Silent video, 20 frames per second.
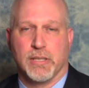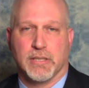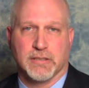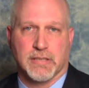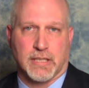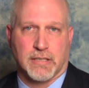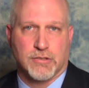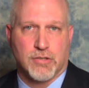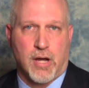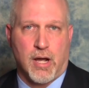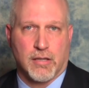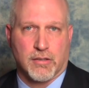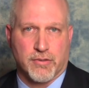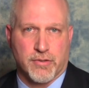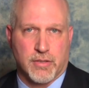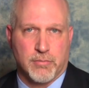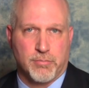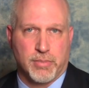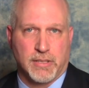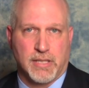building
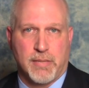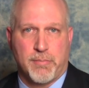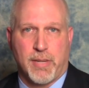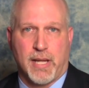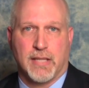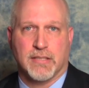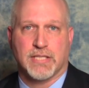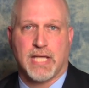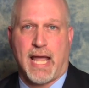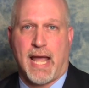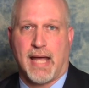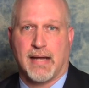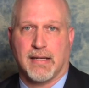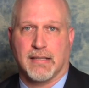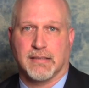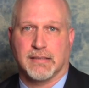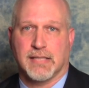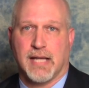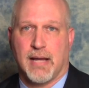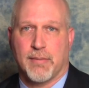taller than Billy Penn's hat
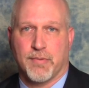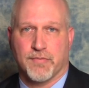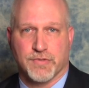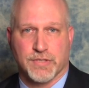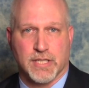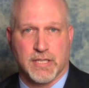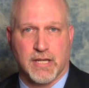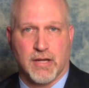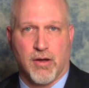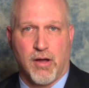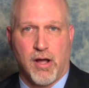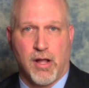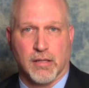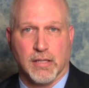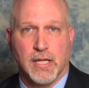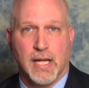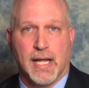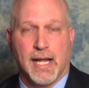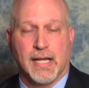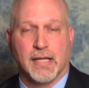on the top of City
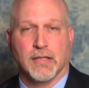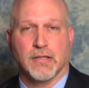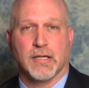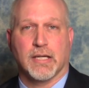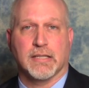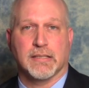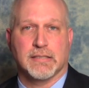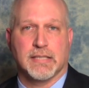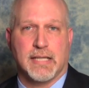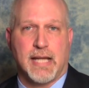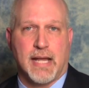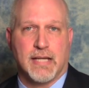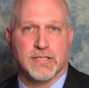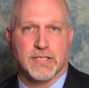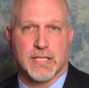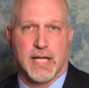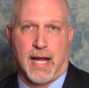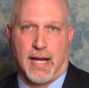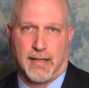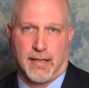Hall. And look at today's
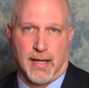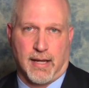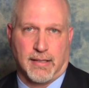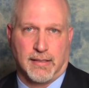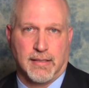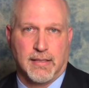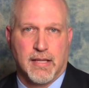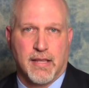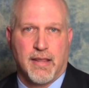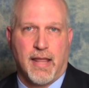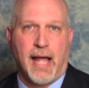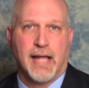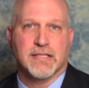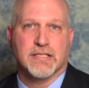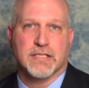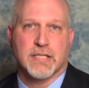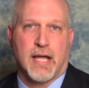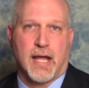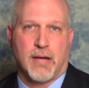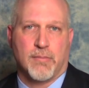skyline.
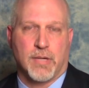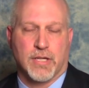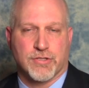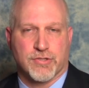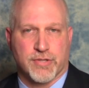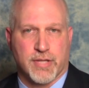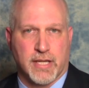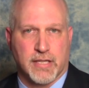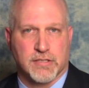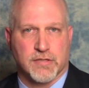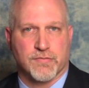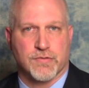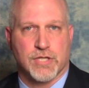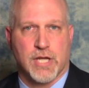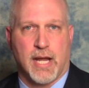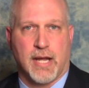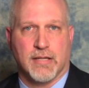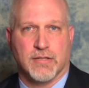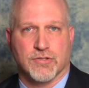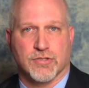That's how much things have
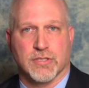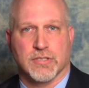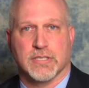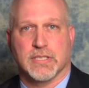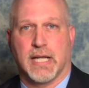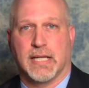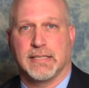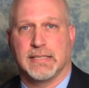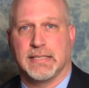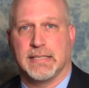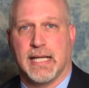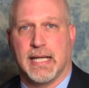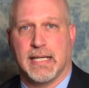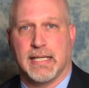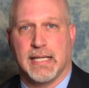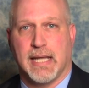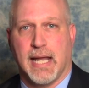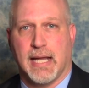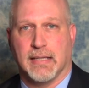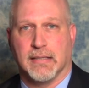changed since
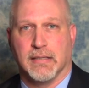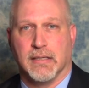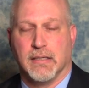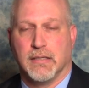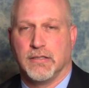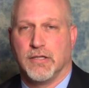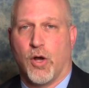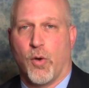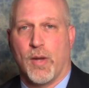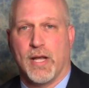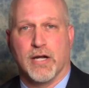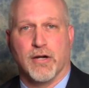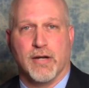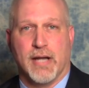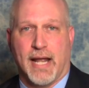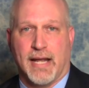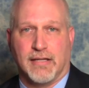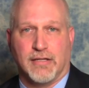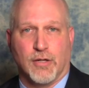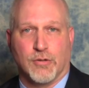1988. No
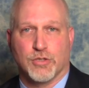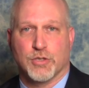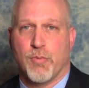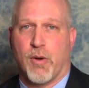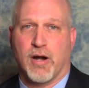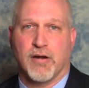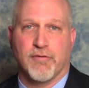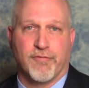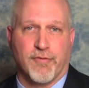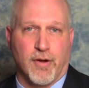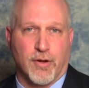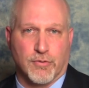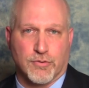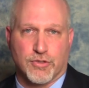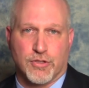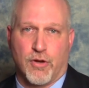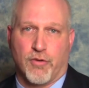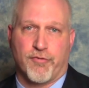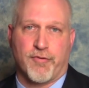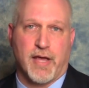internet, no
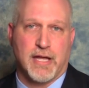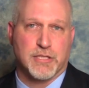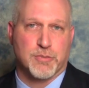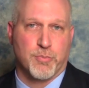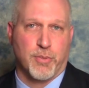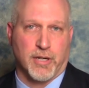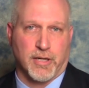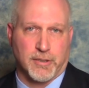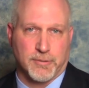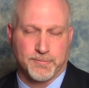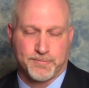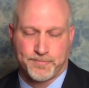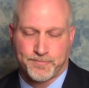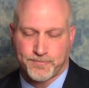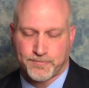smartphones, no Facebook.